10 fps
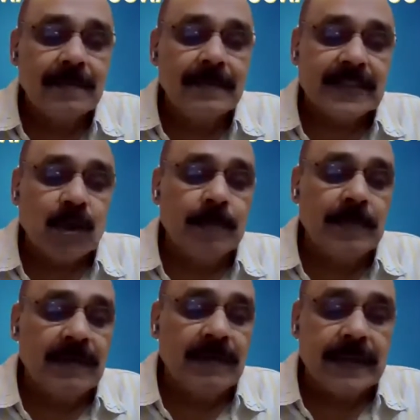Ms.
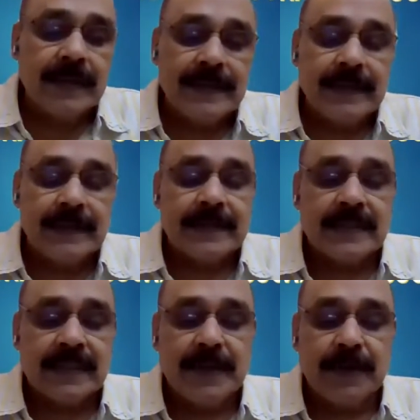Soumya will
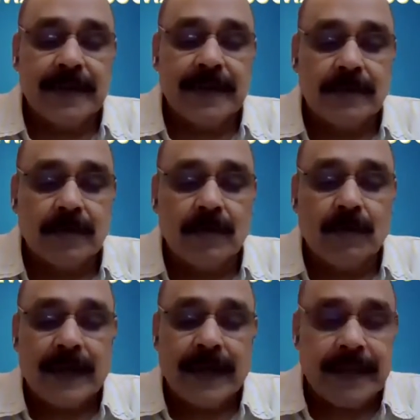send it
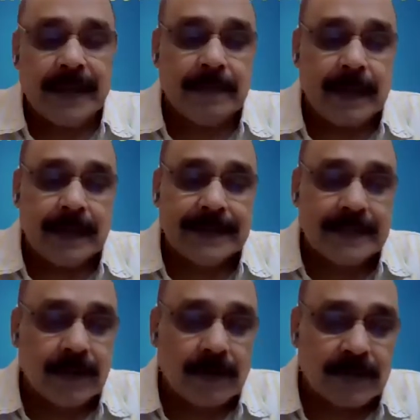via email. Is
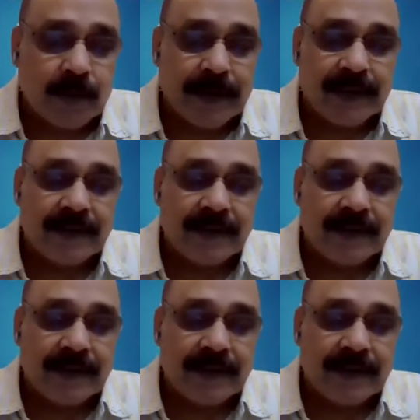it not, Soumya?